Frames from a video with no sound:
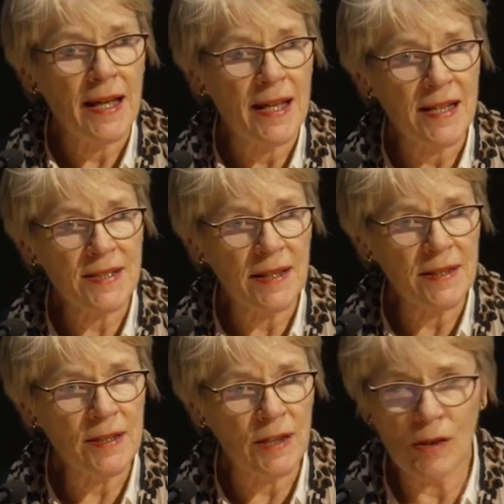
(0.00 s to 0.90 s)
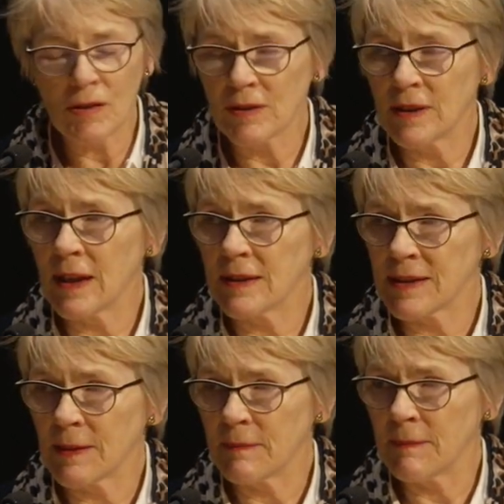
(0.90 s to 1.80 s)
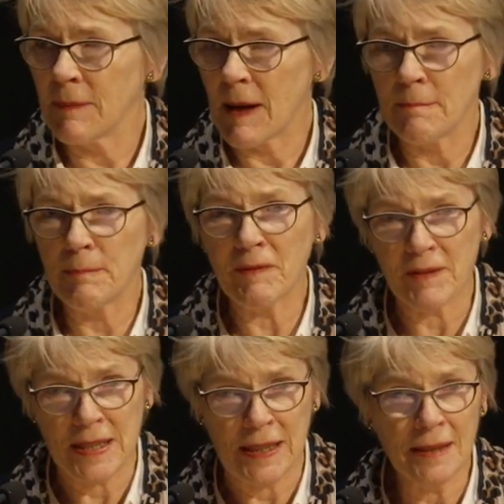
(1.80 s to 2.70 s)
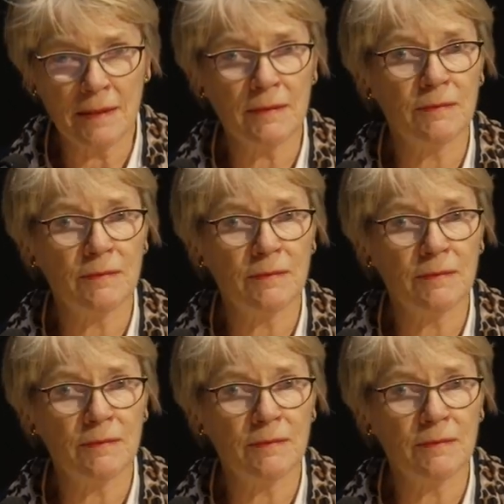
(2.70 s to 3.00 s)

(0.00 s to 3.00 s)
It's undergone some buffeting